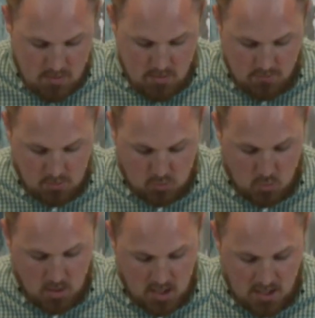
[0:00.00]
Verse
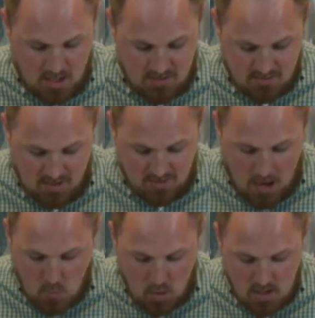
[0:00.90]
20, he says, "I
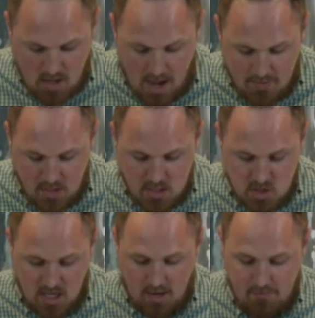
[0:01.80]
would not that ye
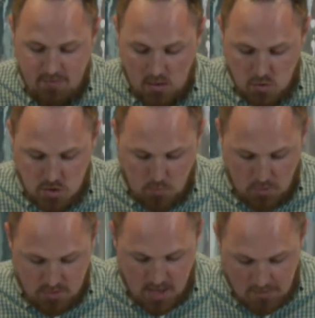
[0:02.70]
should have fellowship
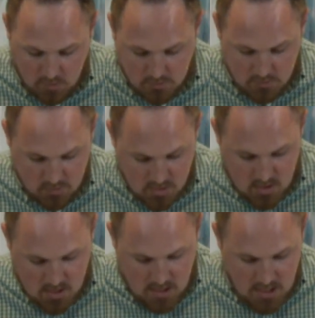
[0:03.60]
with devils.
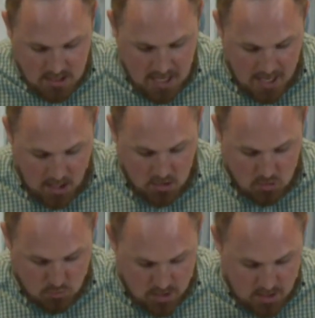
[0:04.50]
Ye cannot
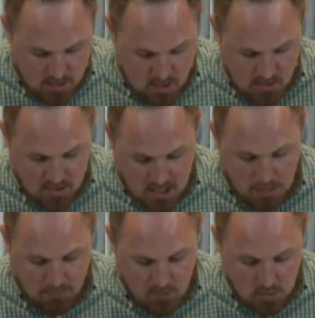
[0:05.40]
drink the
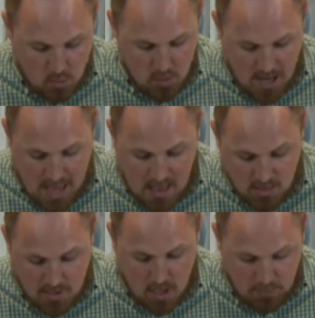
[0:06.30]
cup of the Lord and
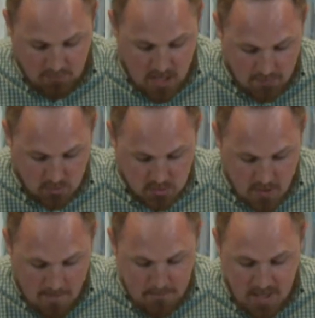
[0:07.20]
the cup of devils.
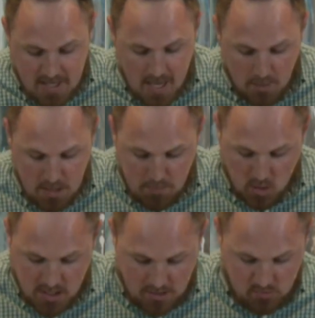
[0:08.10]
Ye cannot be
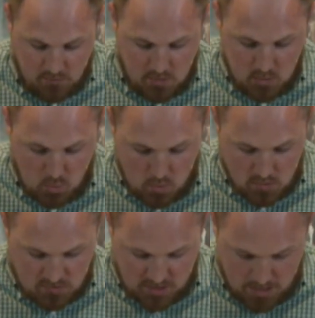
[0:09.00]
partakers of the
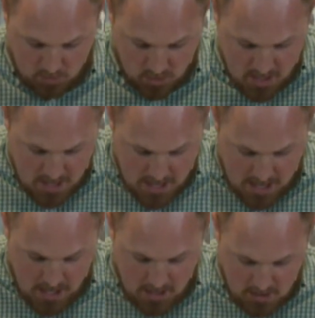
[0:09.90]
Lord's table
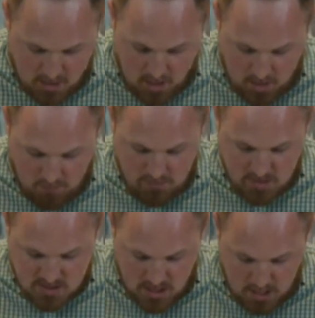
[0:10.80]
and of the
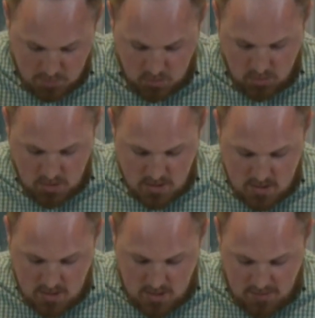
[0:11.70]
table
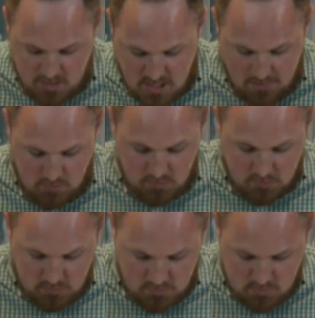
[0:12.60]
of devils."